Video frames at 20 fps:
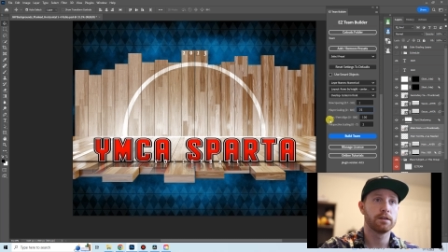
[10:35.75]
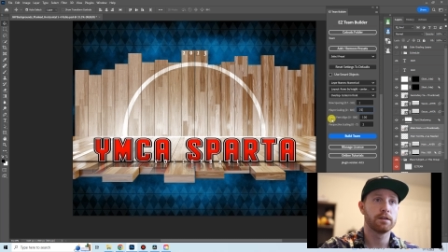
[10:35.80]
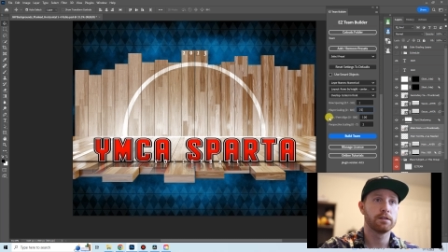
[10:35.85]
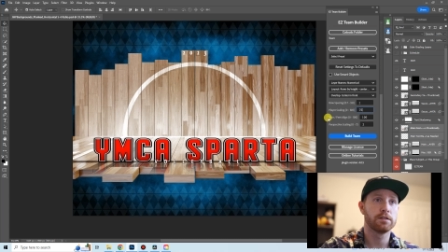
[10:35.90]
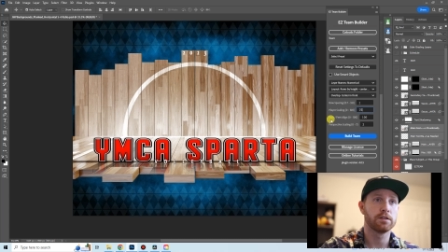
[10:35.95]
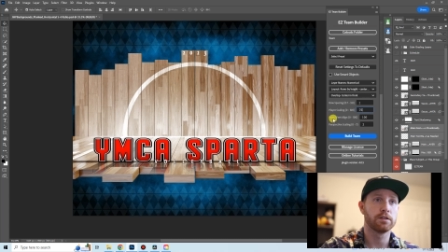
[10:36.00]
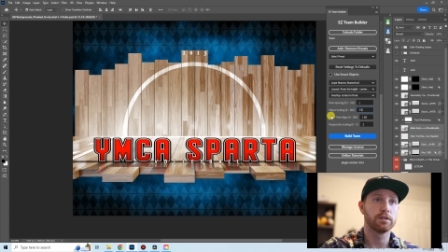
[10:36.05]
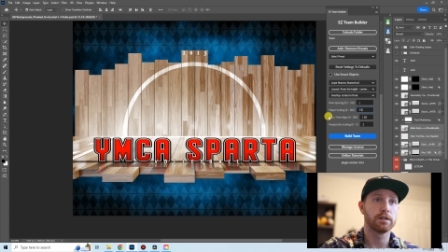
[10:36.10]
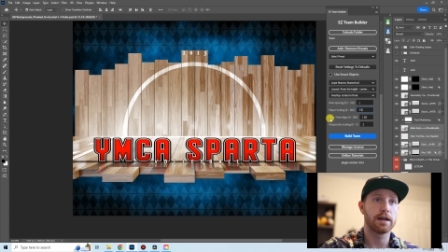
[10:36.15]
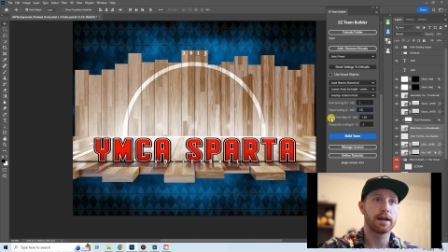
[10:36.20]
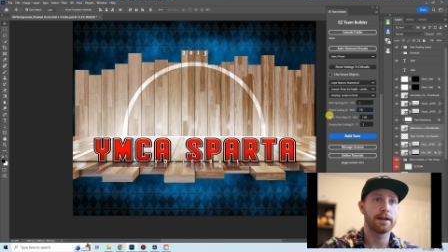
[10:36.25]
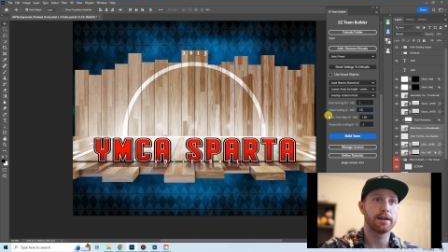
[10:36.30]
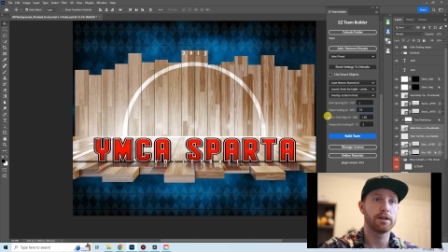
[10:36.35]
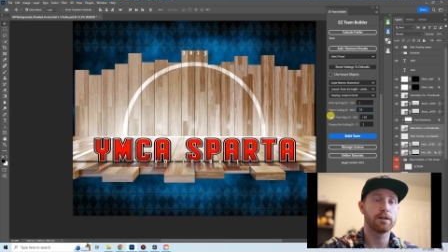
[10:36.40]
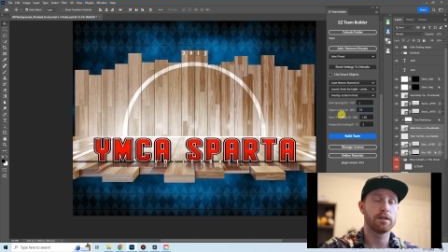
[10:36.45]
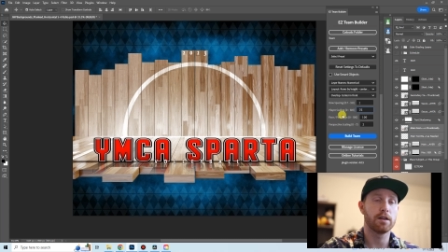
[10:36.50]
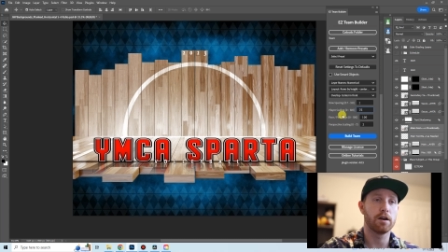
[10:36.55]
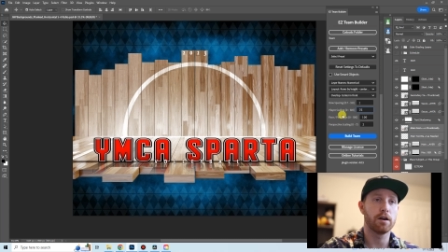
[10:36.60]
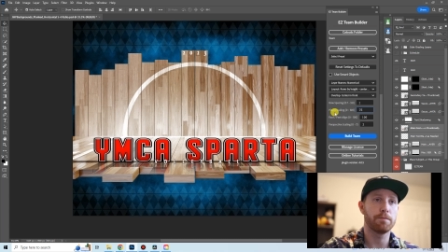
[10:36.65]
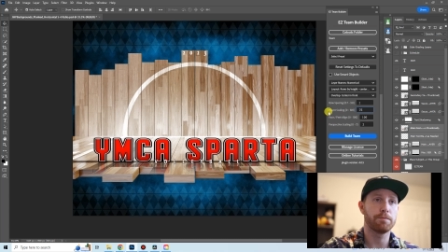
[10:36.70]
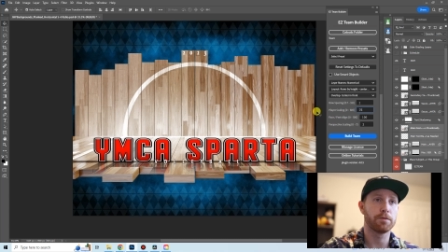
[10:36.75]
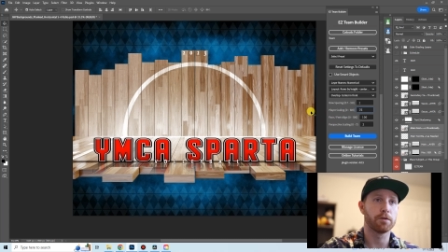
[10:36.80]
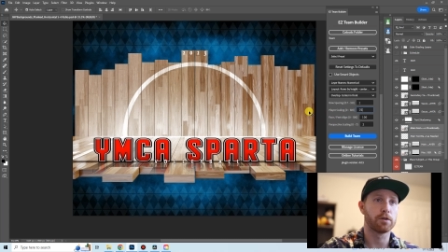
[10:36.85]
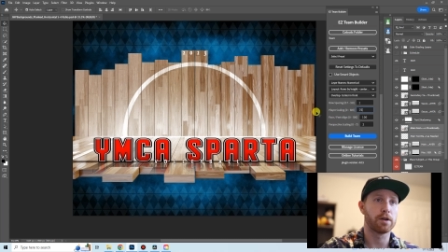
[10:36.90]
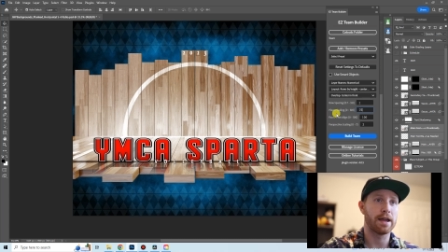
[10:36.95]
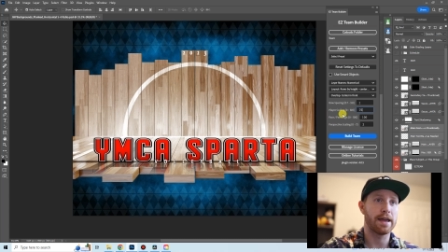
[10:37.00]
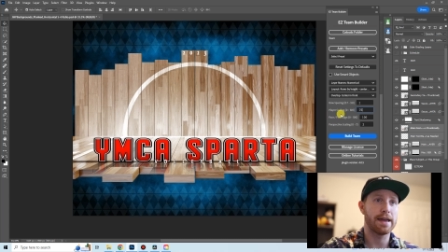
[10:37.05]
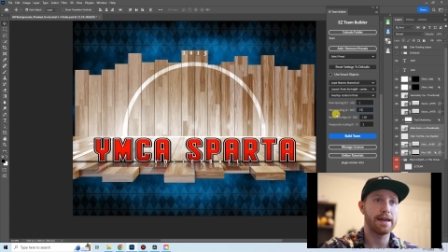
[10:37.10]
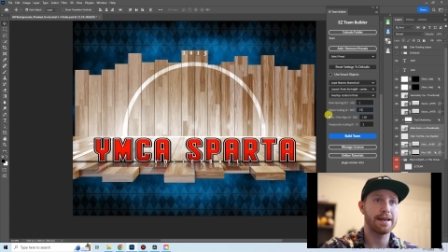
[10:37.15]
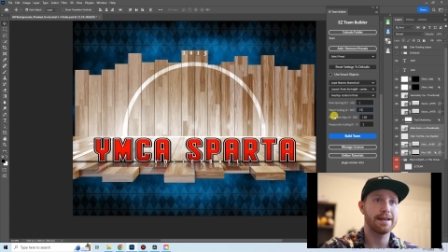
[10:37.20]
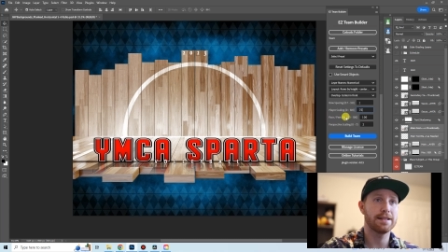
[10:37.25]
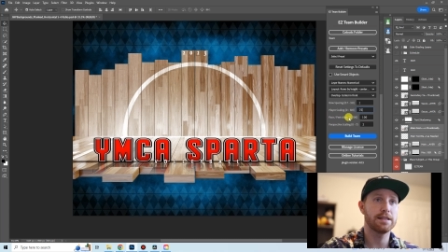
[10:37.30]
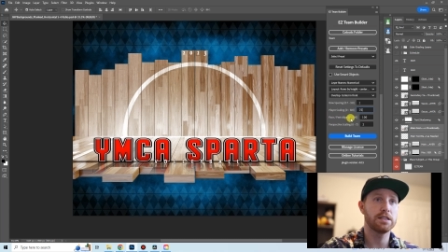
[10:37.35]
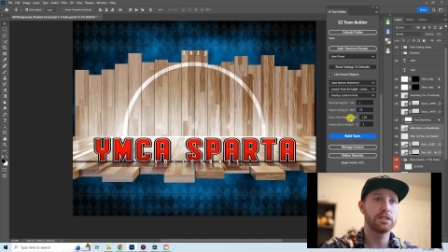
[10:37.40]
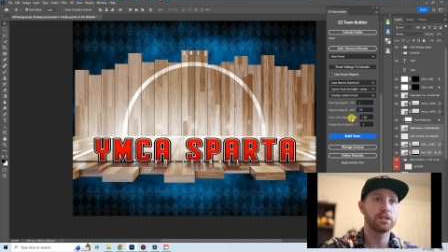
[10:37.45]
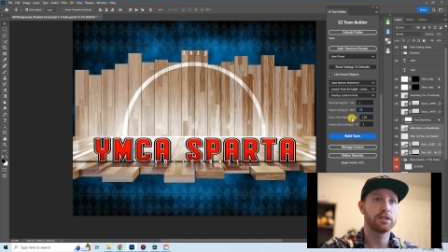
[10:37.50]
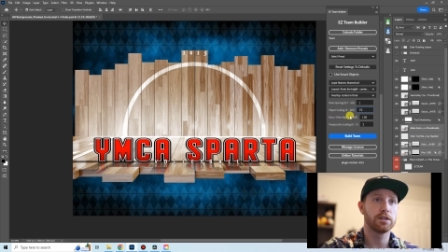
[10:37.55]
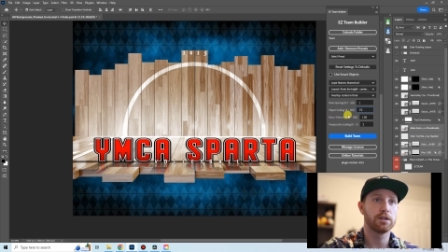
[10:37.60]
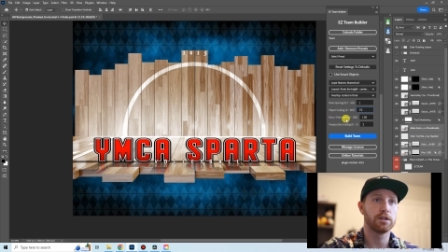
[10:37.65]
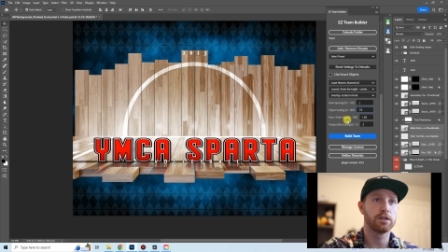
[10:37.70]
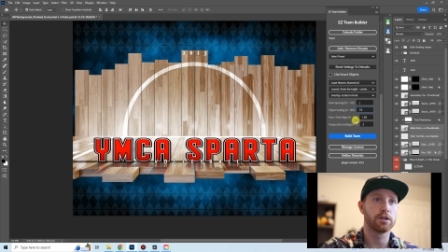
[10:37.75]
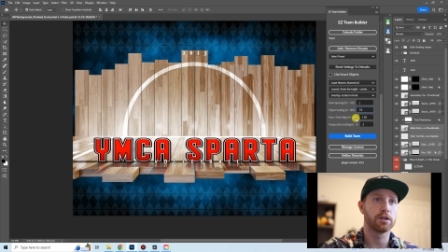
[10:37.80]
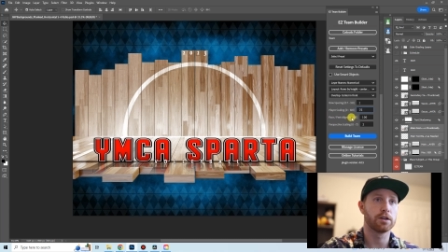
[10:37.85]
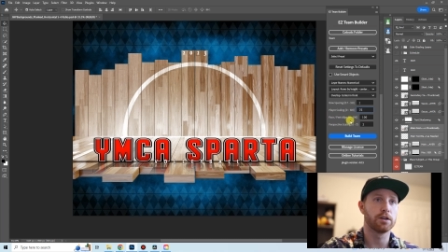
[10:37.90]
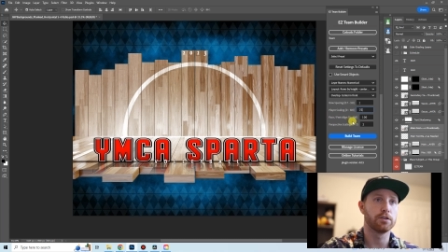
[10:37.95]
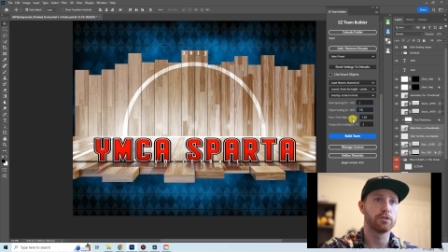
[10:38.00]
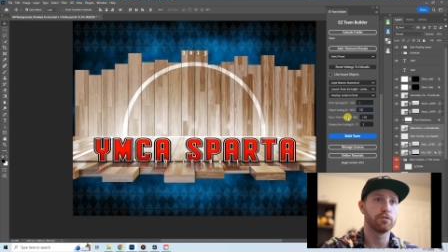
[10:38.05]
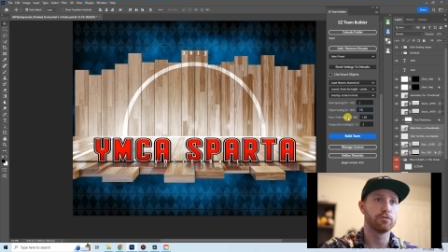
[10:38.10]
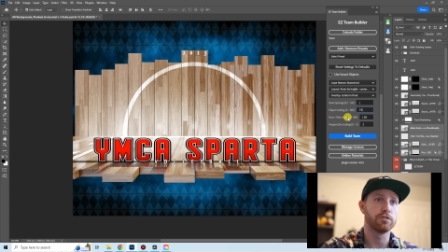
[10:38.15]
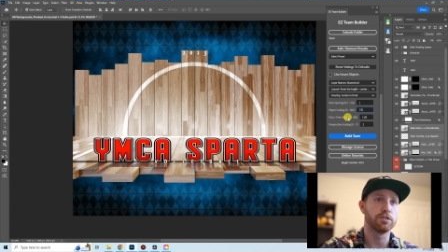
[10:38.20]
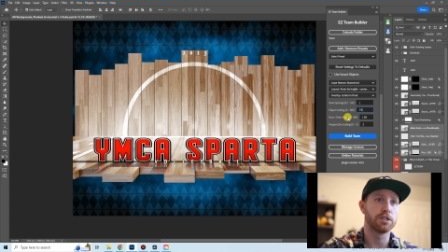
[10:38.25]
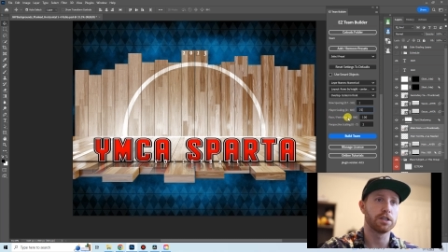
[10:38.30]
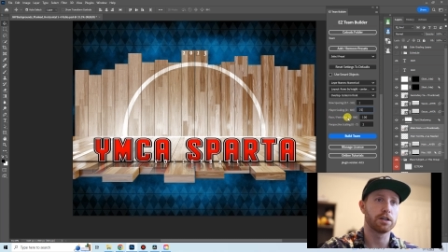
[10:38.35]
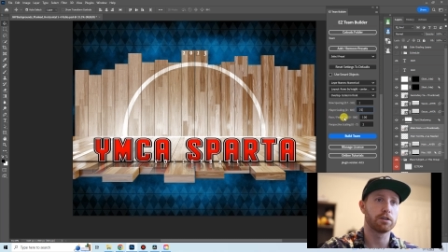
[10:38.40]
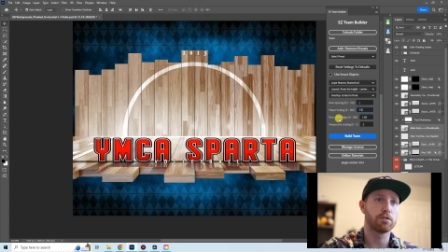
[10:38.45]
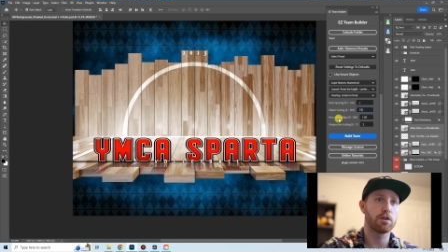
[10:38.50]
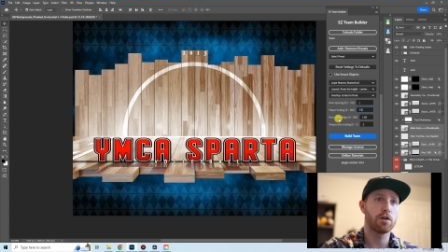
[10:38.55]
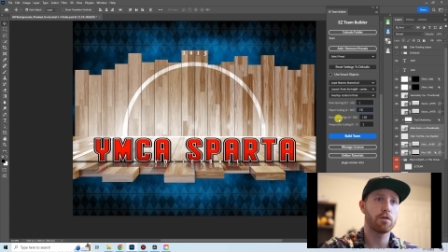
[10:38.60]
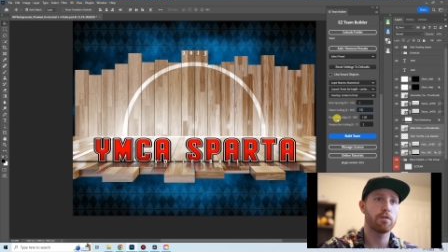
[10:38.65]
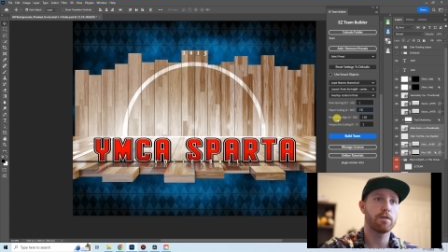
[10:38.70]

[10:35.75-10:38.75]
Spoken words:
to line up their heads, you're going to do 0.